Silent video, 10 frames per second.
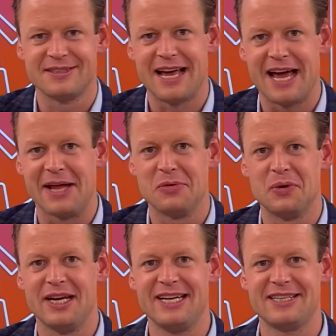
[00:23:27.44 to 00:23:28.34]
that
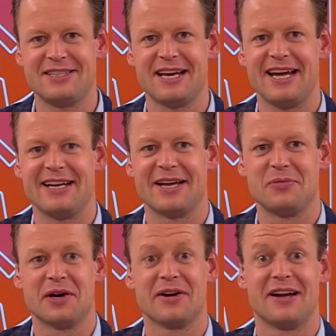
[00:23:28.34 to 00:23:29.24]
we say that
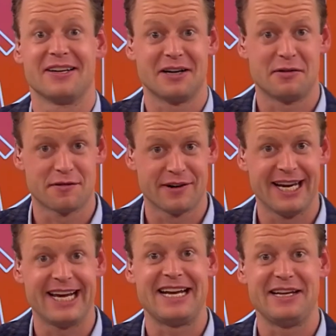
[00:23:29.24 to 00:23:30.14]
we are not
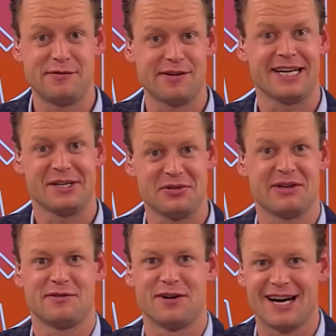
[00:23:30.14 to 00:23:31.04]
offering any financial
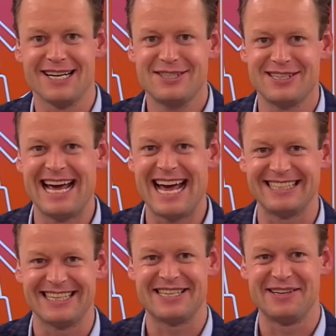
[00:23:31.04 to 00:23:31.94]
advice at
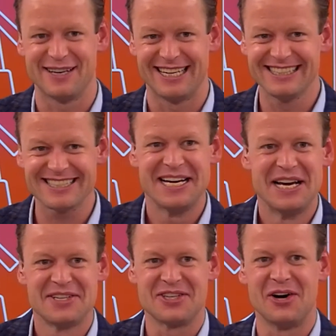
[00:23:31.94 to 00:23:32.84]
this event.
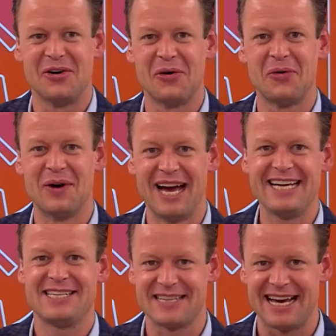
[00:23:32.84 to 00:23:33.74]
So
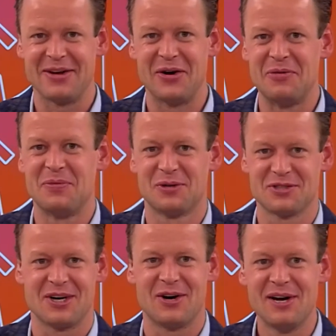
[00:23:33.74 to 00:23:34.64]
always at home
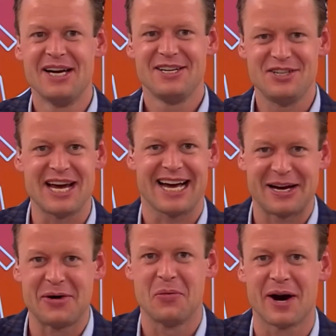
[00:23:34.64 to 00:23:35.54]
also check
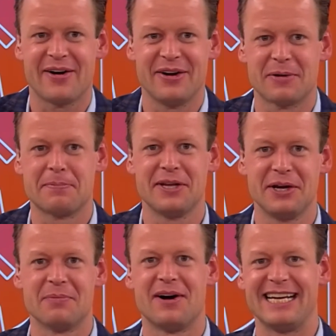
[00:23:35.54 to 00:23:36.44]
where you're putting
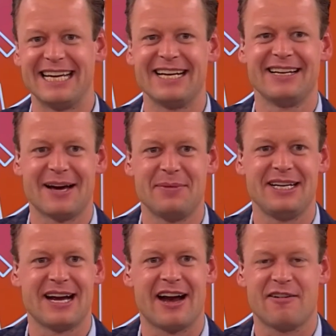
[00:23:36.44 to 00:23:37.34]
your money in. I mean,
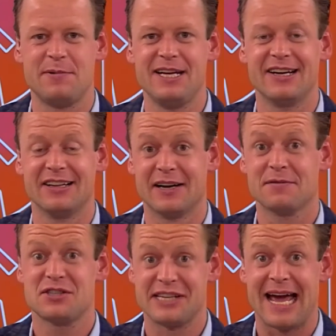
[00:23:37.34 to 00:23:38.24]
there have been a lot of
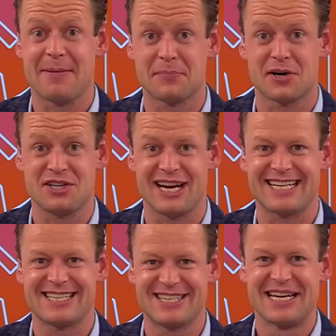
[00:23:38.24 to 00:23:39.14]
scam
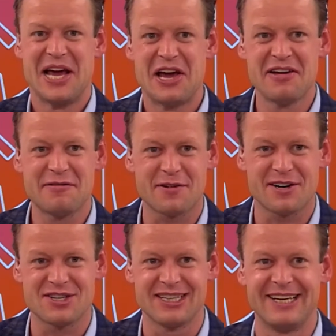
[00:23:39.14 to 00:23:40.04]
projects,
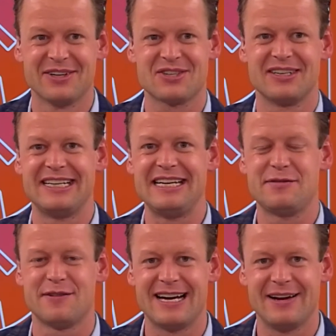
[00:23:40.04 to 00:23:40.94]
unfortunately, also in the
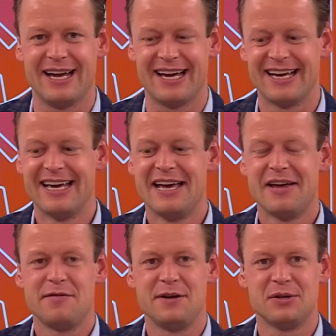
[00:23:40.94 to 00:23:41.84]
DeFi
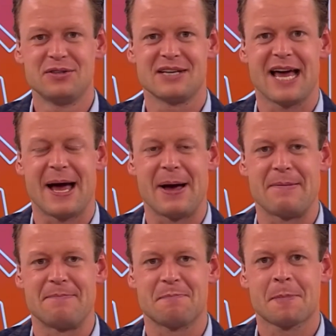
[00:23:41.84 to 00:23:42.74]
fields.
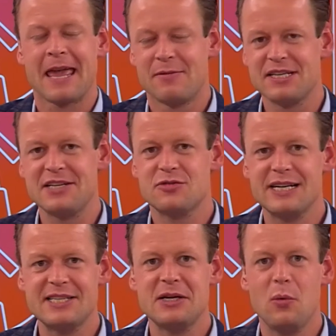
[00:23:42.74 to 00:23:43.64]
It was
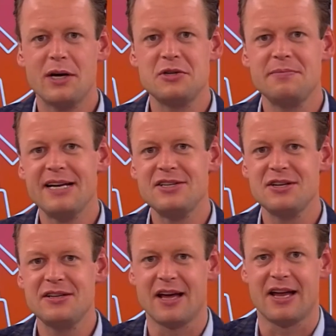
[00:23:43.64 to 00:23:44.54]
interesting what you
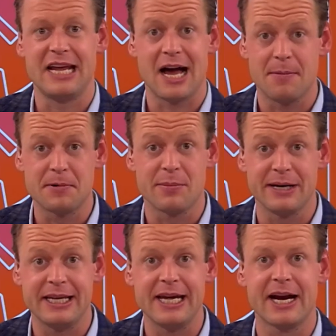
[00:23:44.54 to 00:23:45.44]
mentioned. The
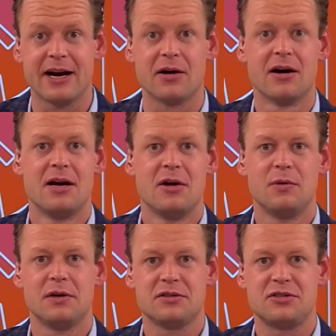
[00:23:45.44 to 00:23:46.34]
upcoming year
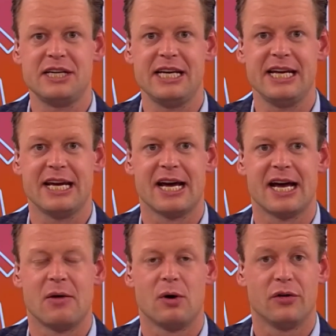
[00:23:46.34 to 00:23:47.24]
will see,
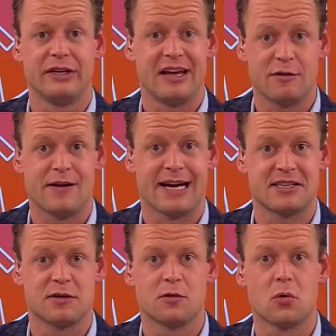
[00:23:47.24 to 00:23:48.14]
the
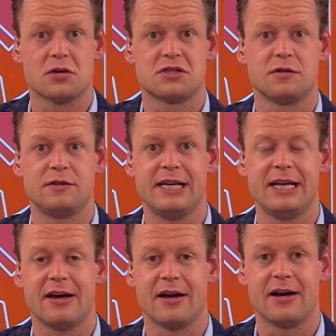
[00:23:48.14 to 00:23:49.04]
effects, of course, of
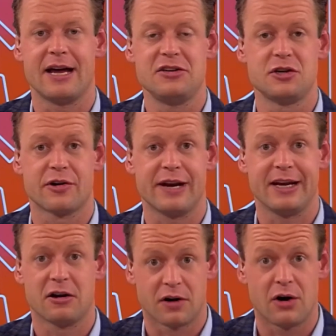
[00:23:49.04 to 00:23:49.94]
the enduring
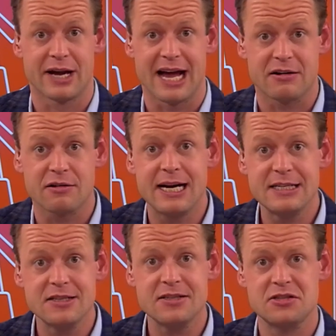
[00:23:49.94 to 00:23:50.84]
corona
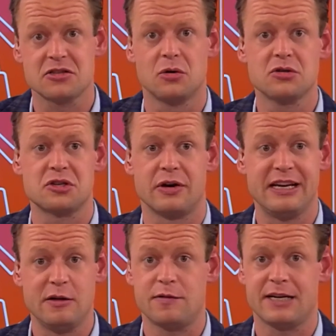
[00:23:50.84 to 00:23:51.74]
crisis, also in
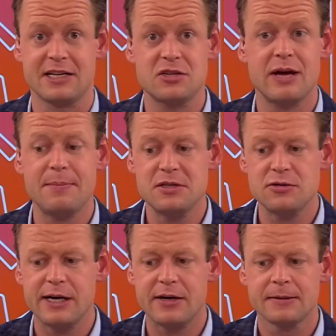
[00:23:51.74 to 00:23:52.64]
the financial
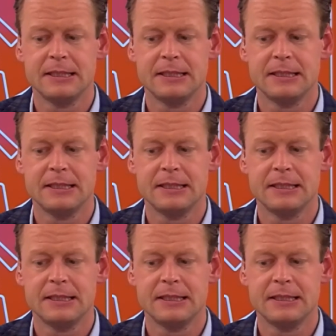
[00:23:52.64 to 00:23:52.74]
atmosphere.